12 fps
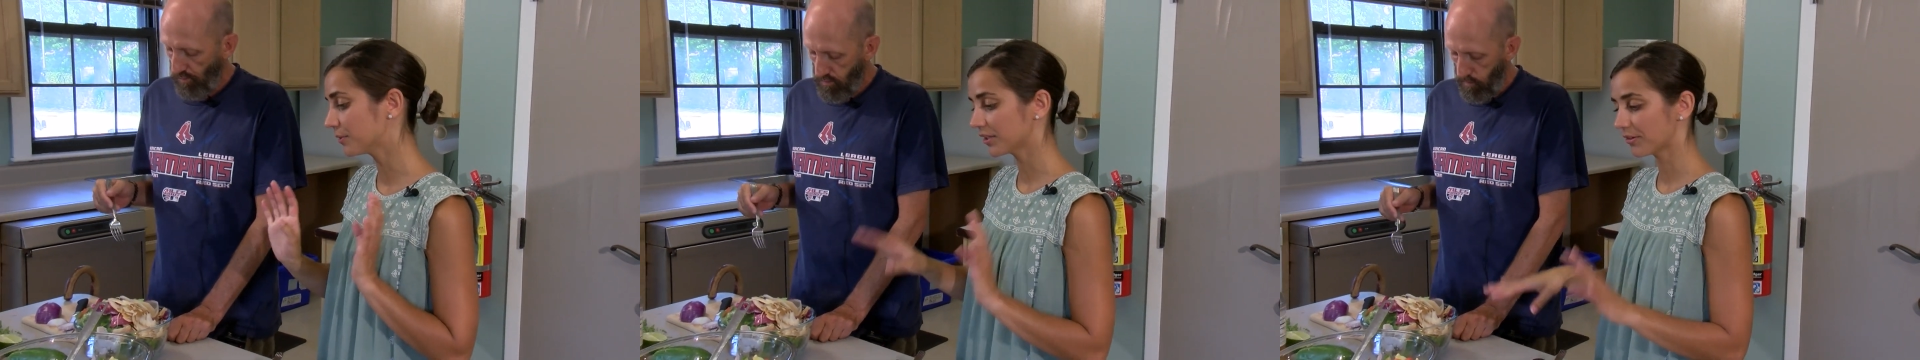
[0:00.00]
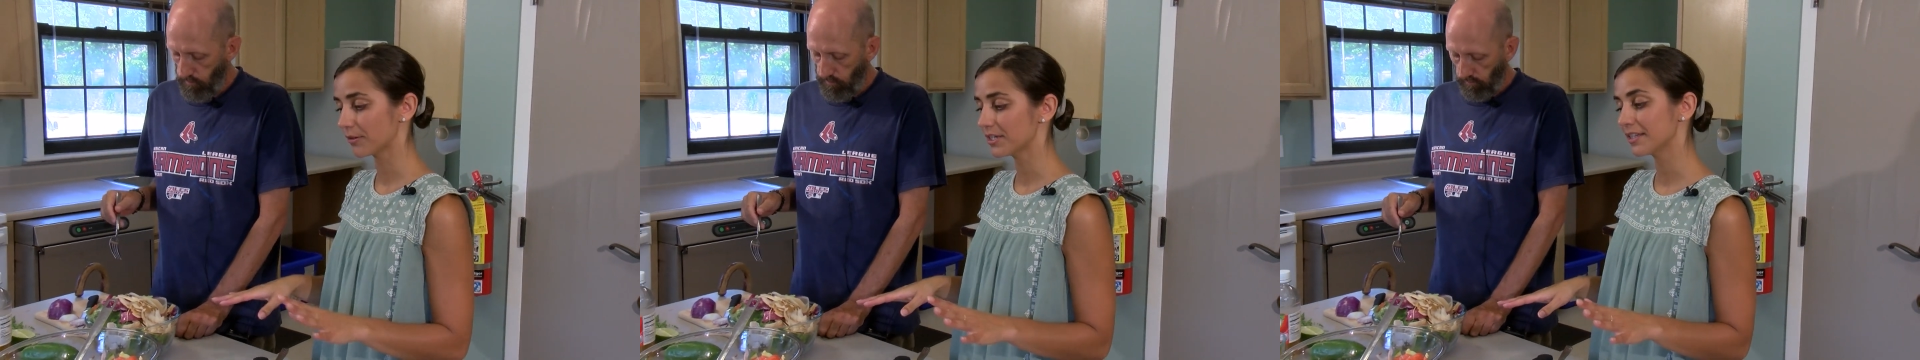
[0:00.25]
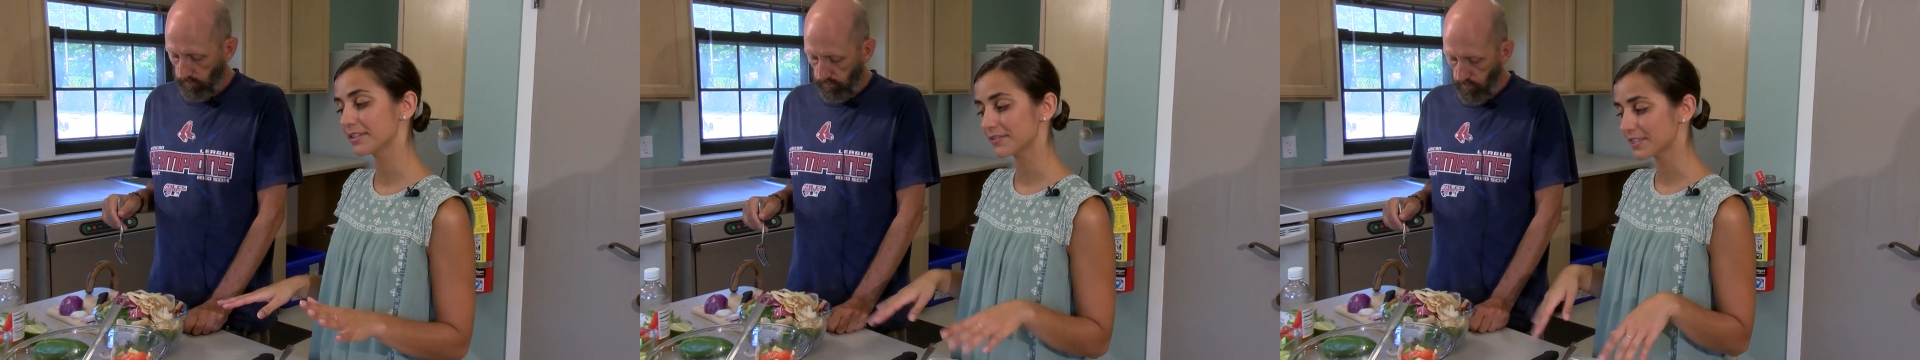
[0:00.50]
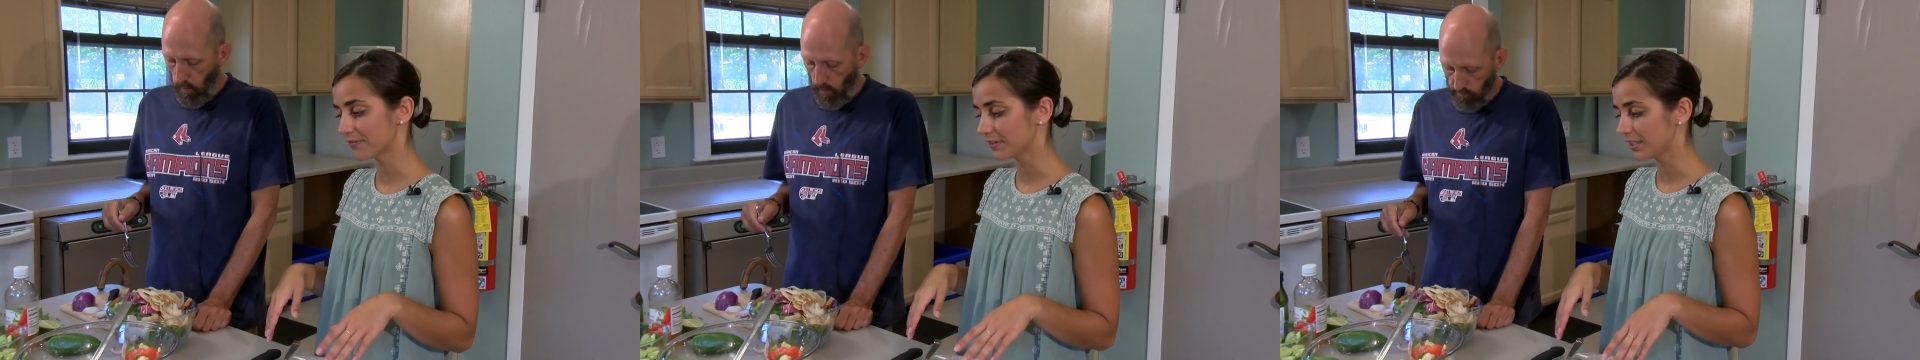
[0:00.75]
Speaker 1: you could throw tons of
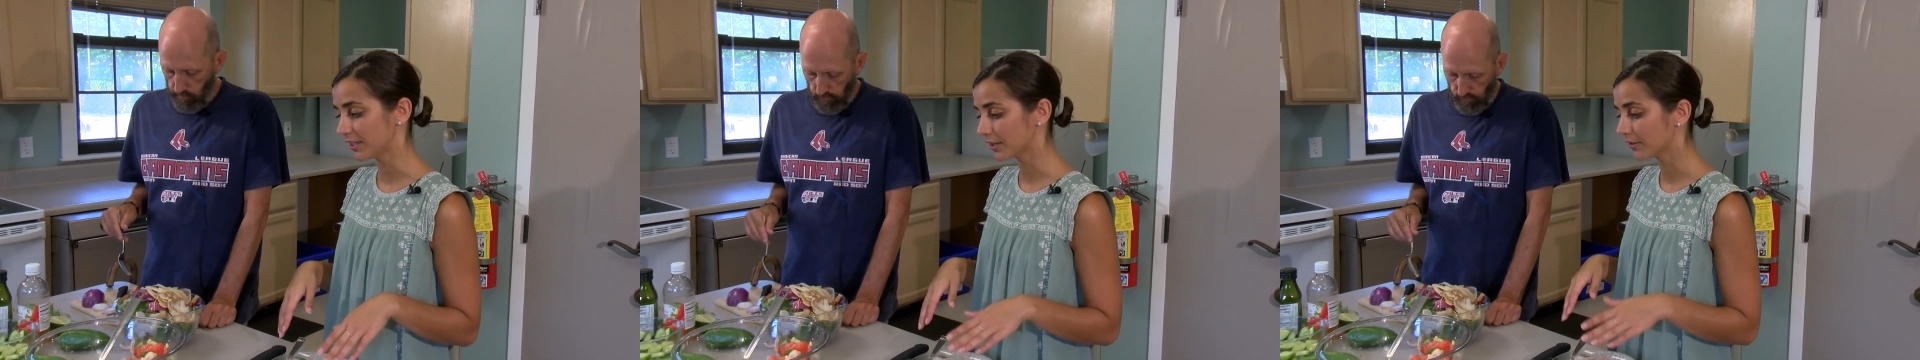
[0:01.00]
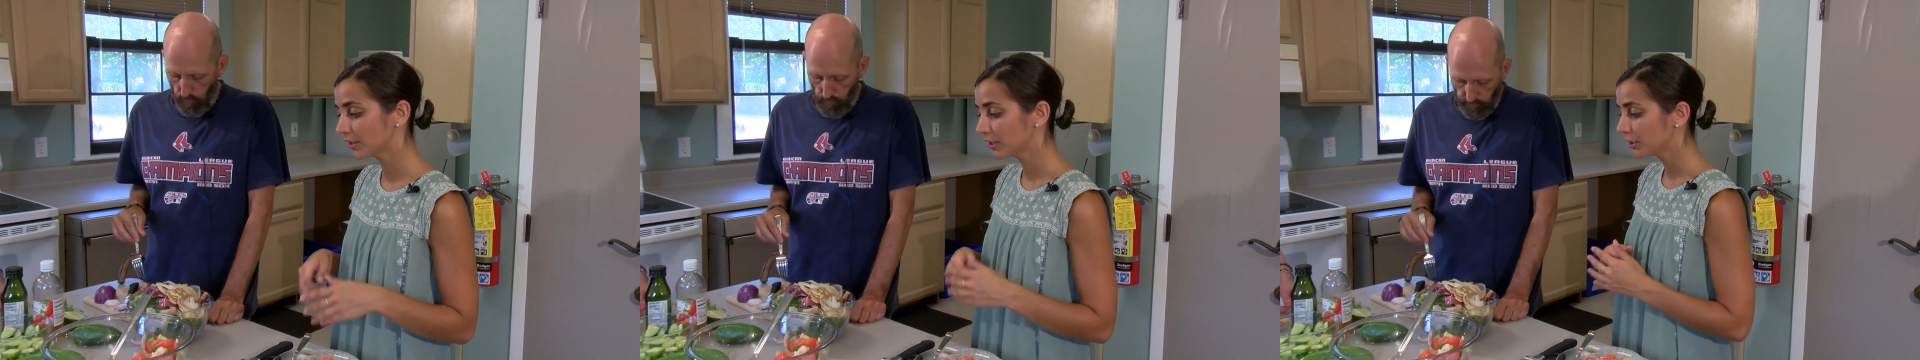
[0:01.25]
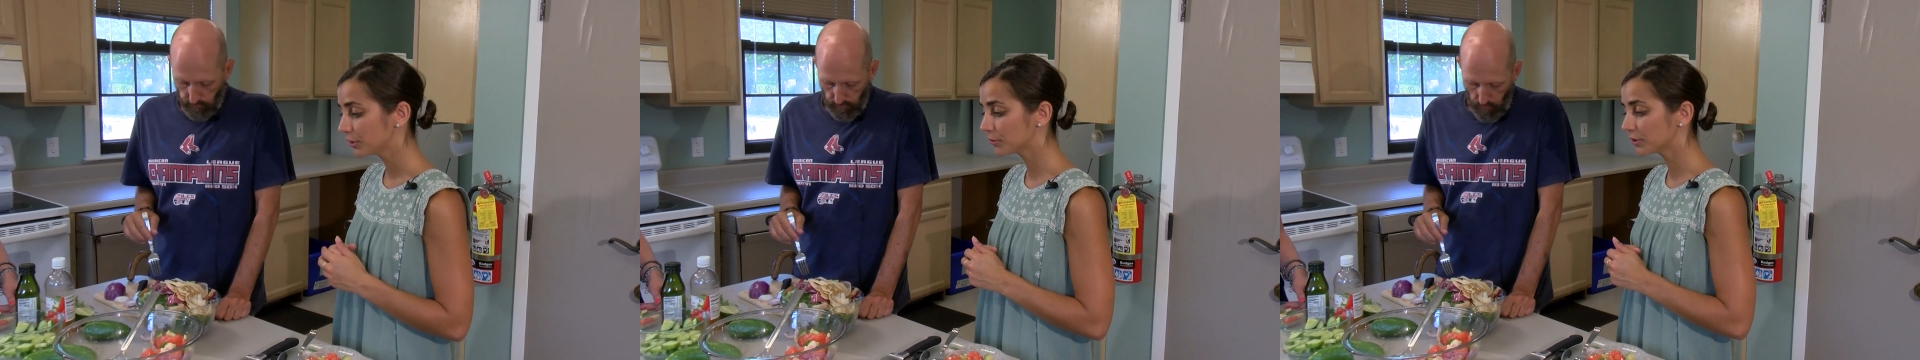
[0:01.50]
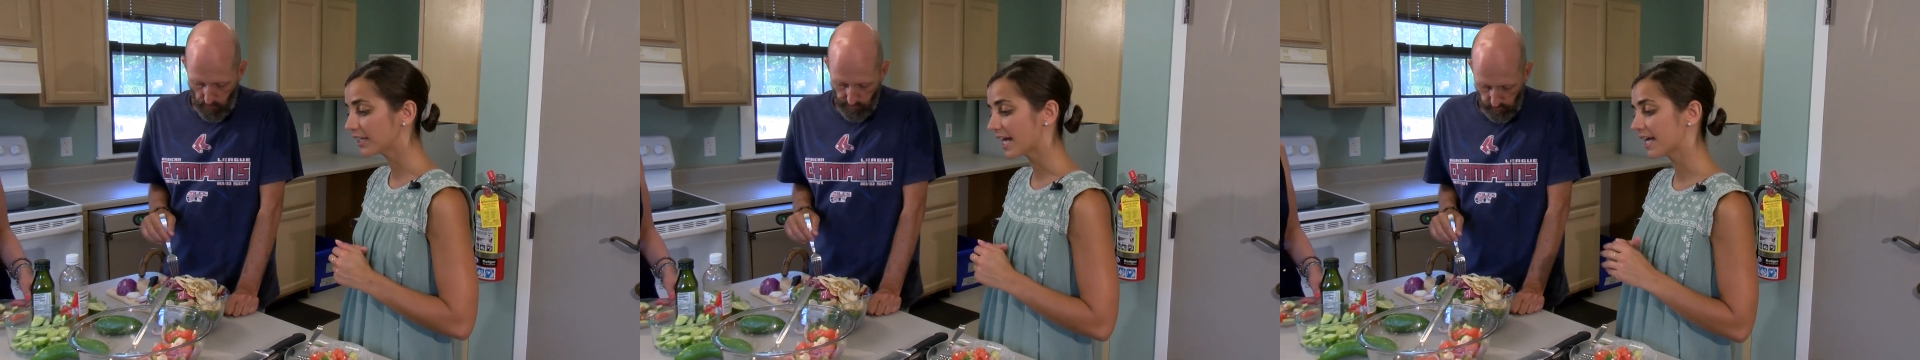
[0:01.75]
stuff in here. You
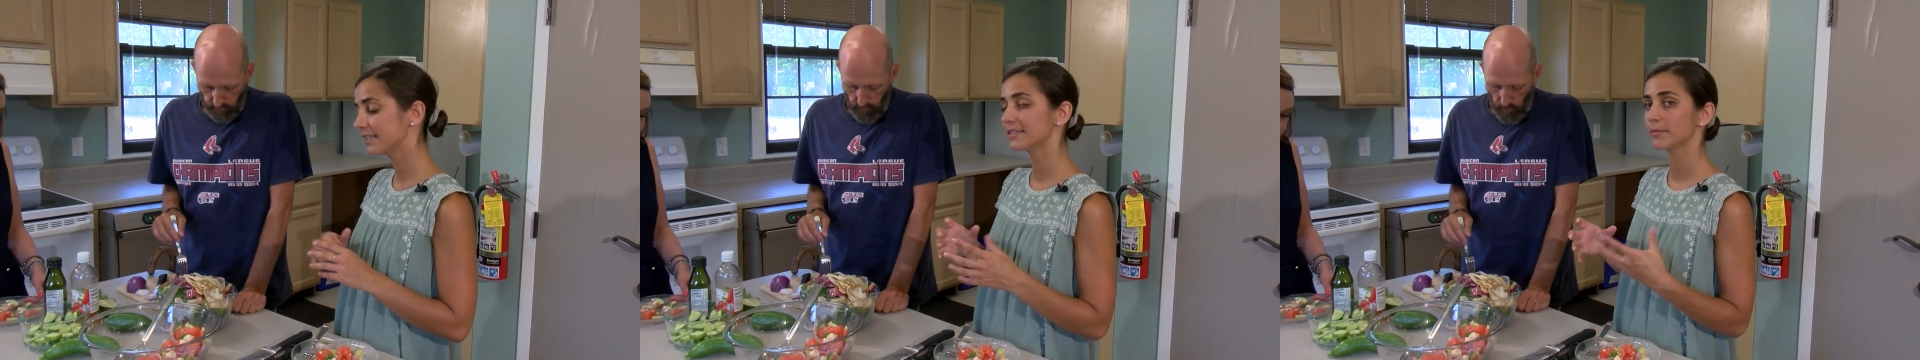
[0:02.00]
could add